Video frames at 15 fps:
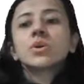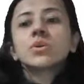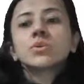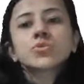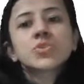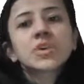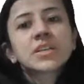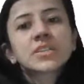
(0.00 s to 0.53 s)

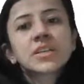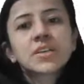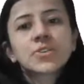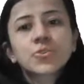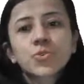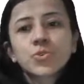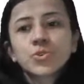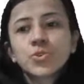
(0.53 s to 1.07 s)
So as I
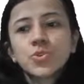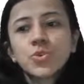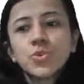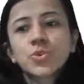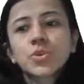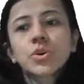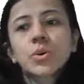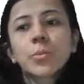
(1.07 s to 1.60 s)
told you,
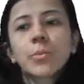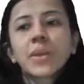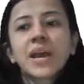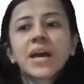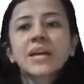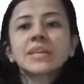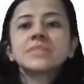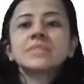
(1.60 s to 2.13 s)

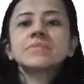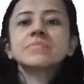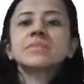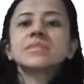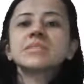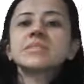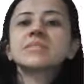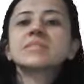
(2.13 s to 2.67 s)
compliance
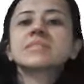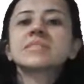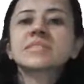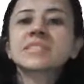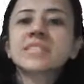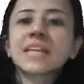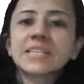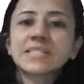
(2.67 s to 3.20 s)
means
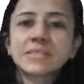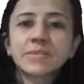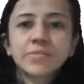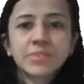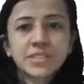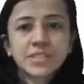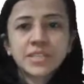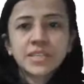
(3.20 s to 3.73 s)

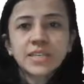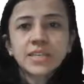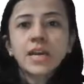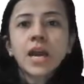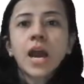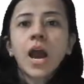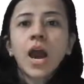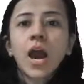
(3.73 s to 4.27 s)
distensibility,
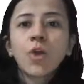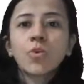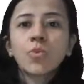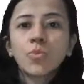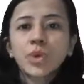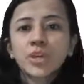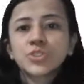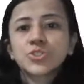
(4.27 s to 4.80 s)
how
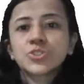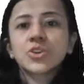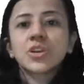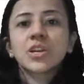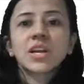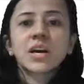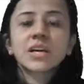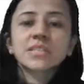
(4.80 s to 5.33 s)
much your
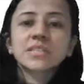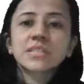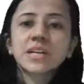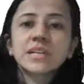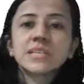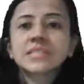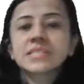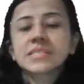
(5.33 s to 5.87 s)
lungs are
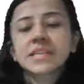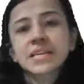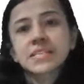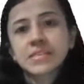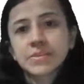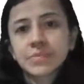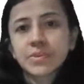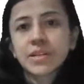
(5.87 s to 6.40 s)

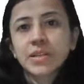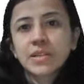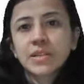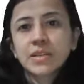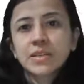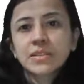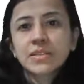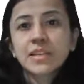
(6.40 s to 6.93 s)
distensible,
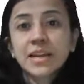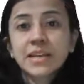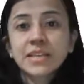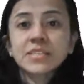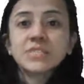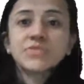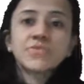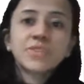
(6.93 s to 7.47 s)
that
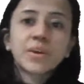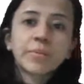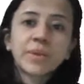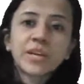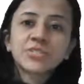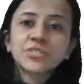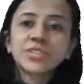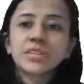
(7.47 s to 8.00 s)
is we are
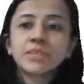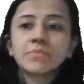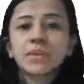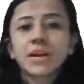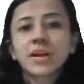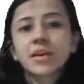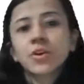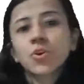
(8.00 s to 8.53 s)
measuring
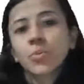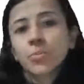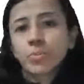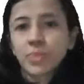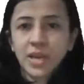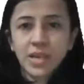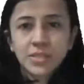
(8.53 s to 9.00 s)
by compliance.